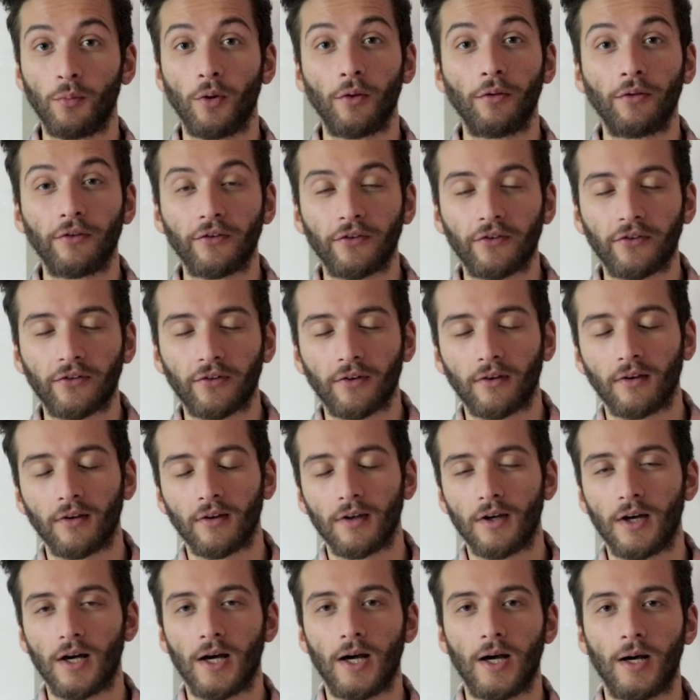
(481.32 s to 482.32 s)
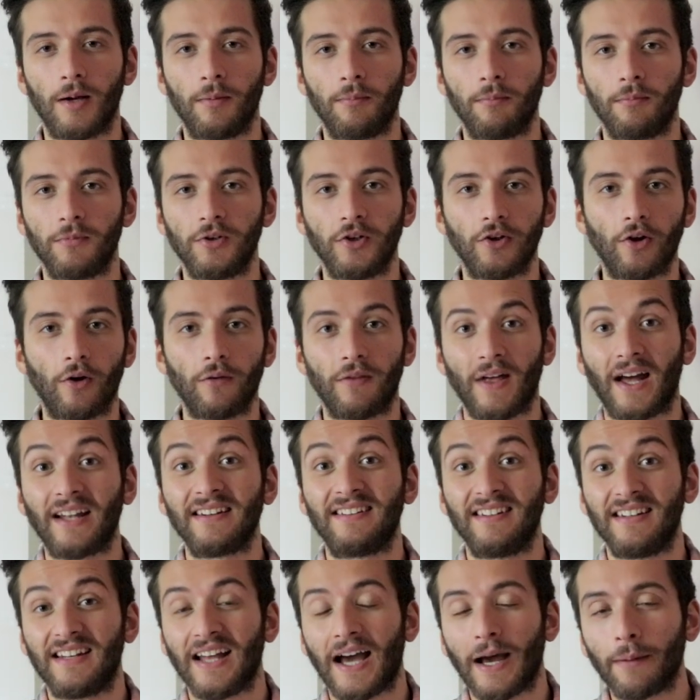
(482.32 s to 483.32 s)
months. Um, you know,
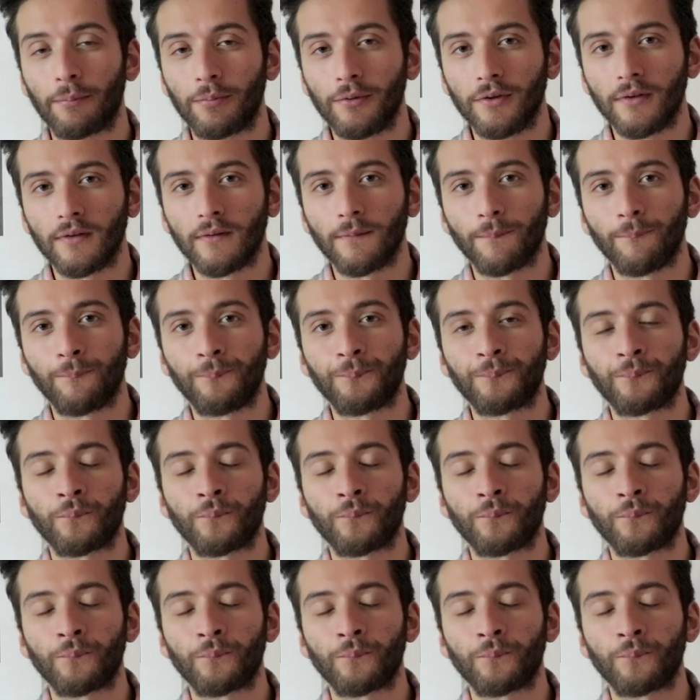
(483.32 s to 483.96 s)
that did happen.